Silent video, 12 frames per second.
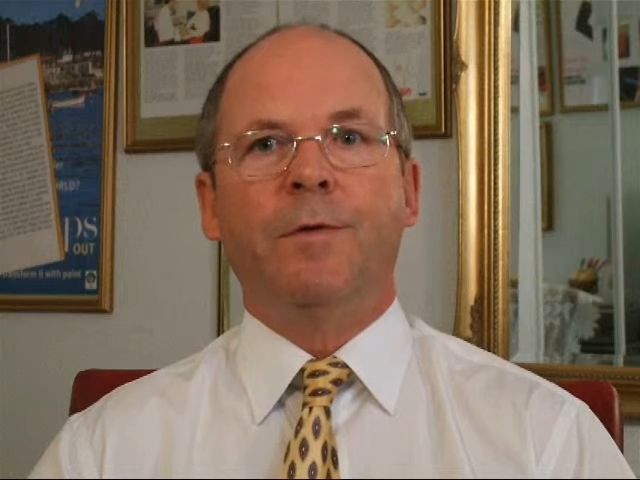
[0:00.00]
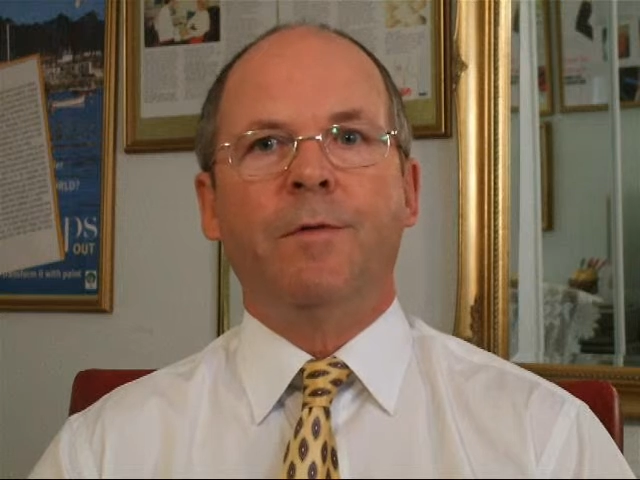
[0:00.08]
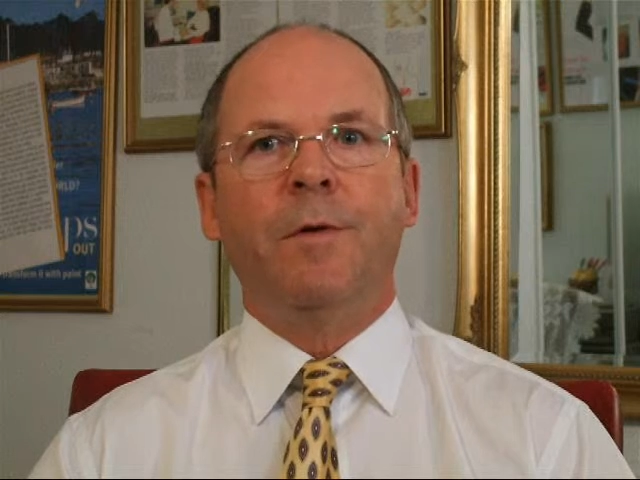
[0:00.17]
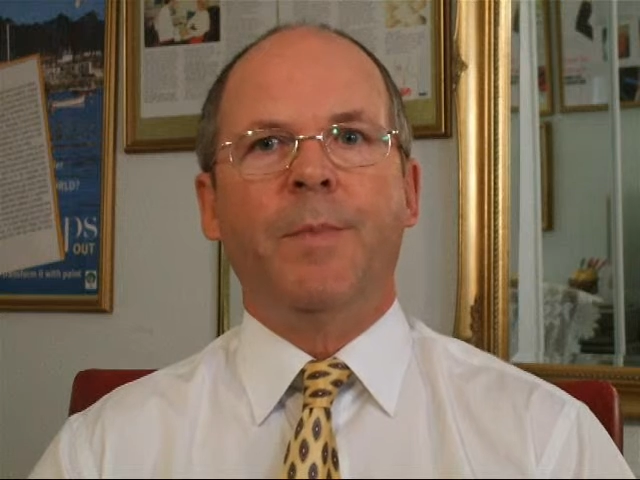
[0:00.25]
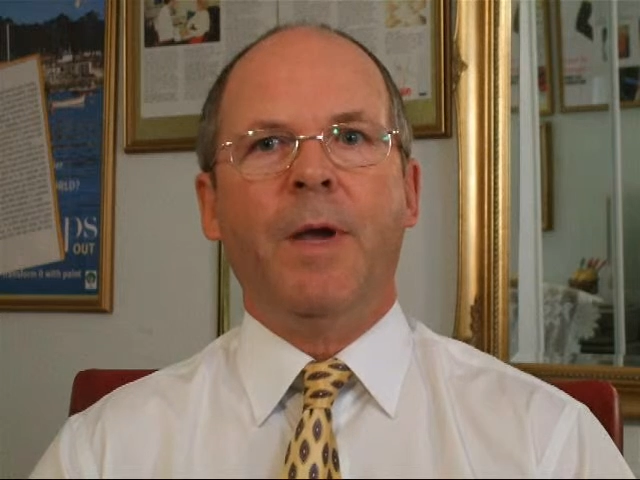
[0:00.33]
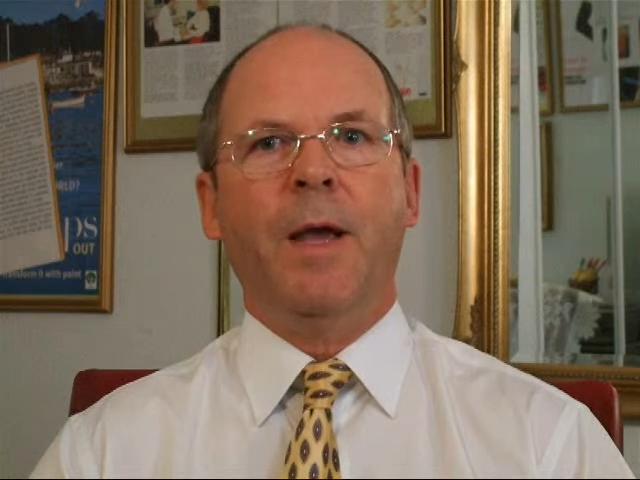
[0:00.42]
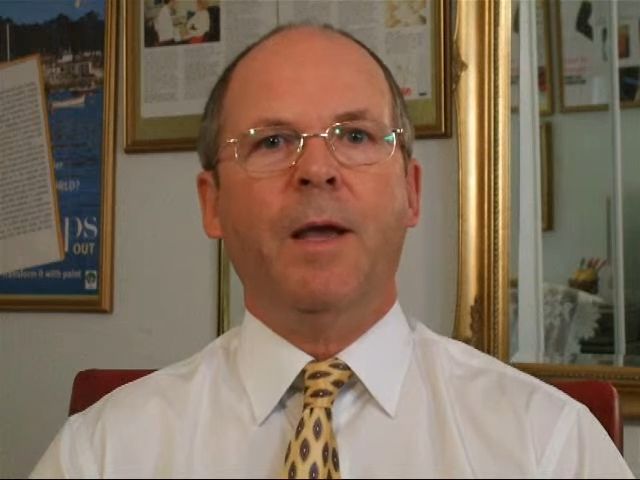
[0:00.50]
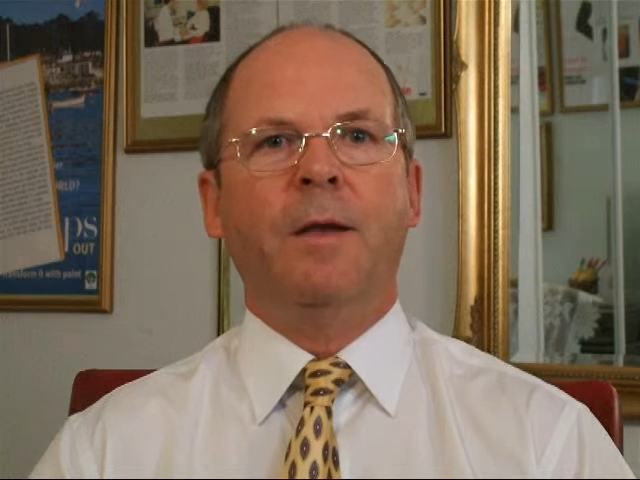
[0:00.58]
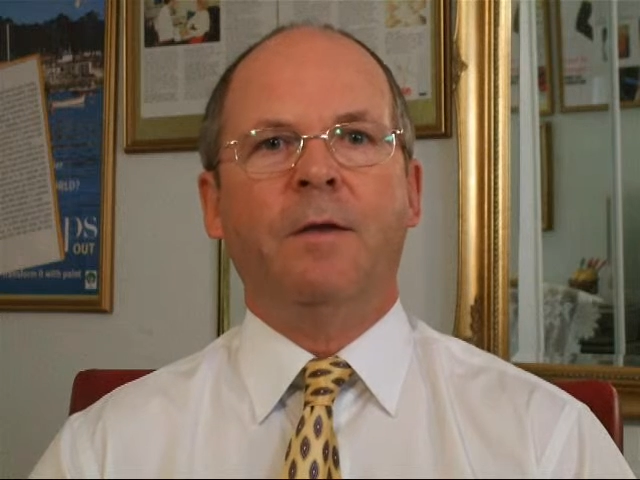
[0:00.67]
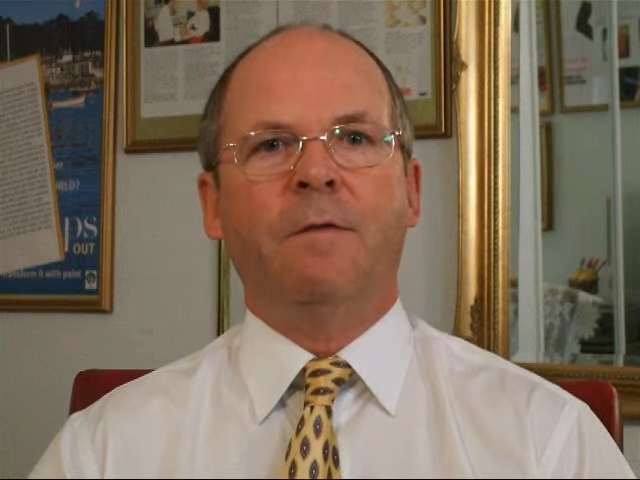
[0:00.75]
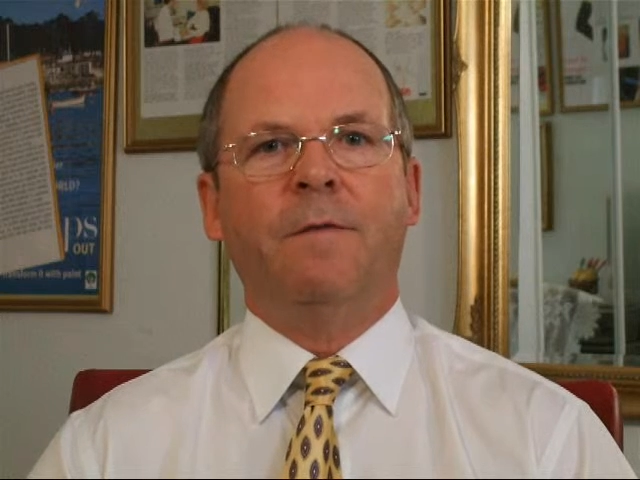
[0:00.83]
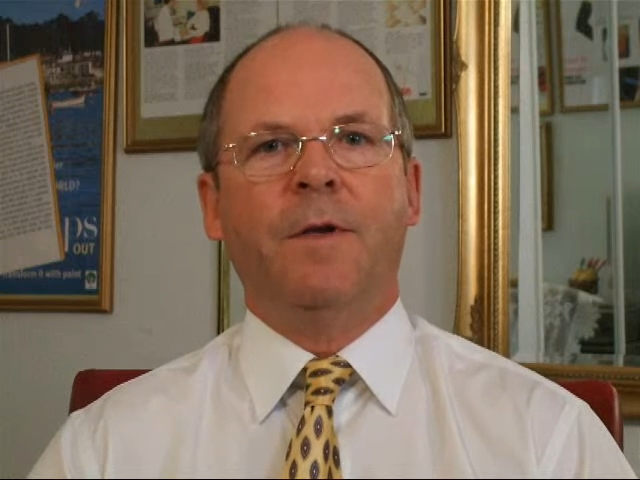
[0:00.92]
it's repaired,
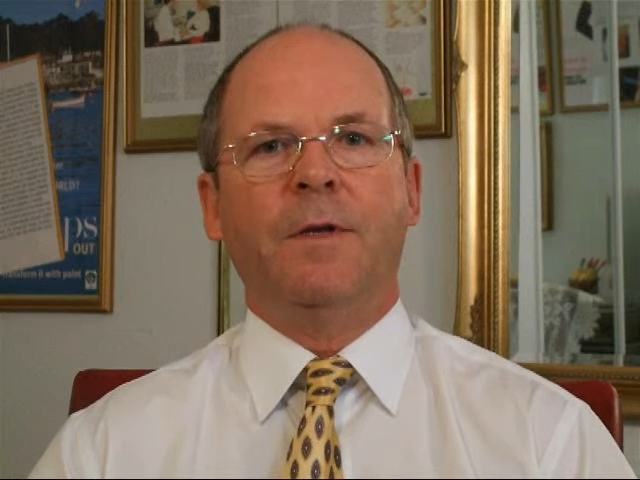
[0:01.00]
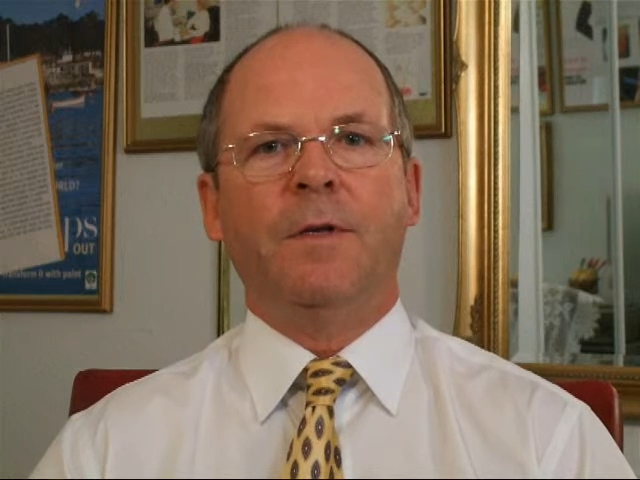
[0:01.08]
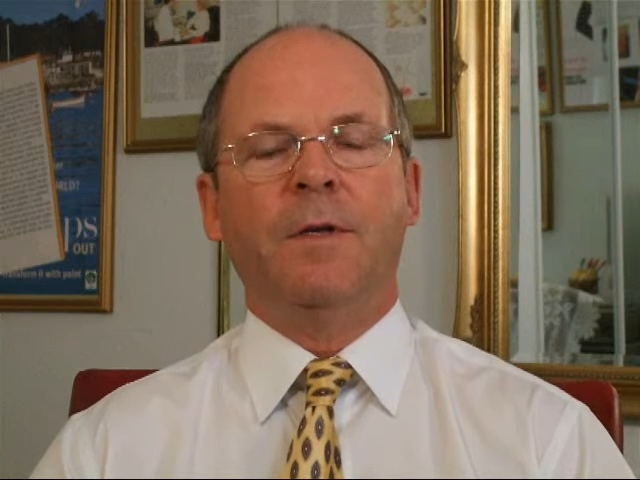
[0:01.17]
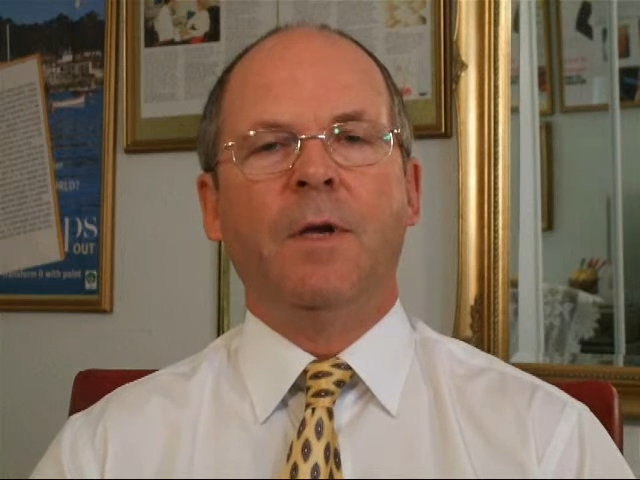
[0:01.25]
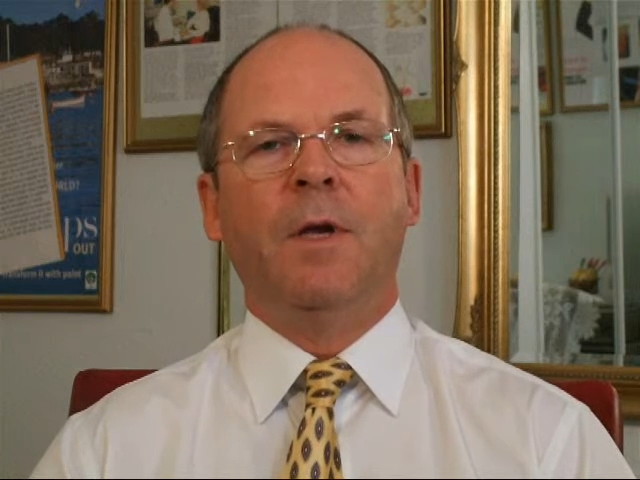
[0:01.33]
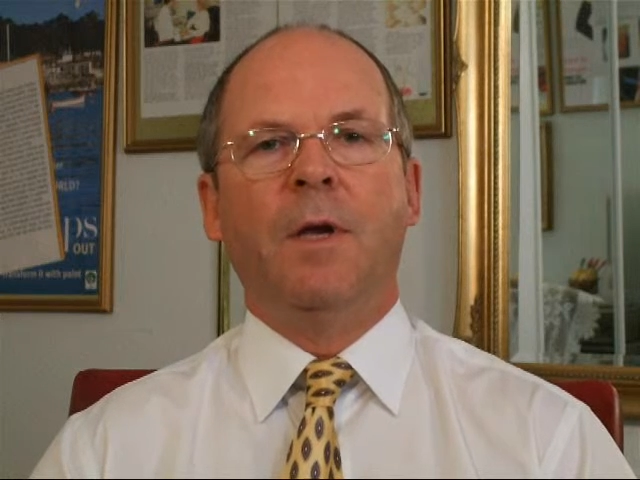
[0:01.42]
it's fixed,